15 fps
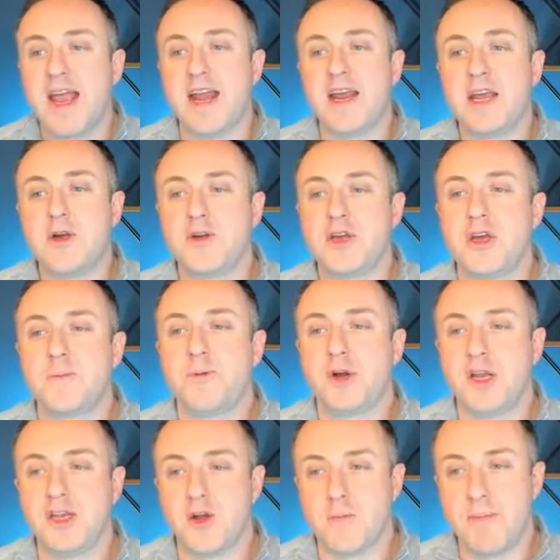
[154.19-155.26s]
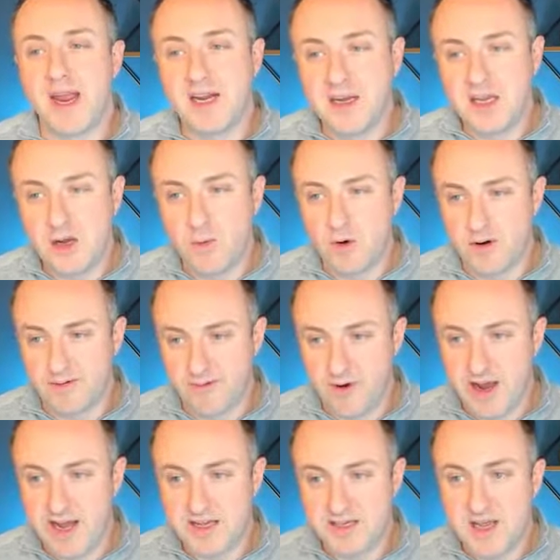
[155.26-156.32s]
And here you can put in your main keyword or
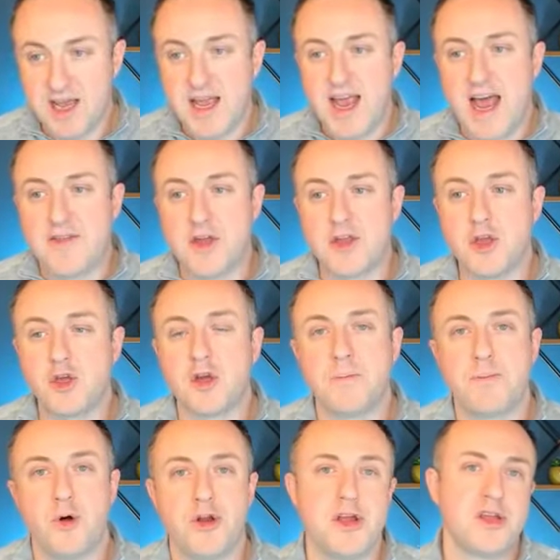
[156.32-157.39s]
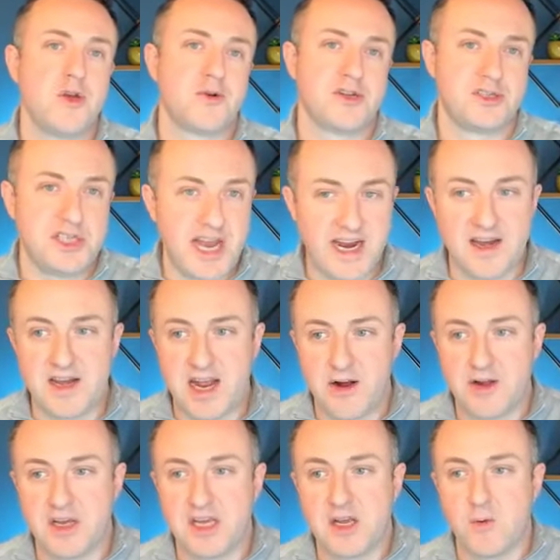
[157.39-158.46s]
phrase, and then you can put in your
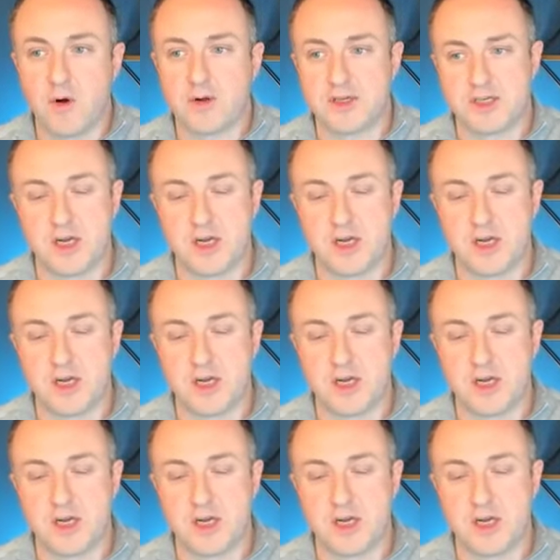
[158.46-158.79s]
secondary keywords.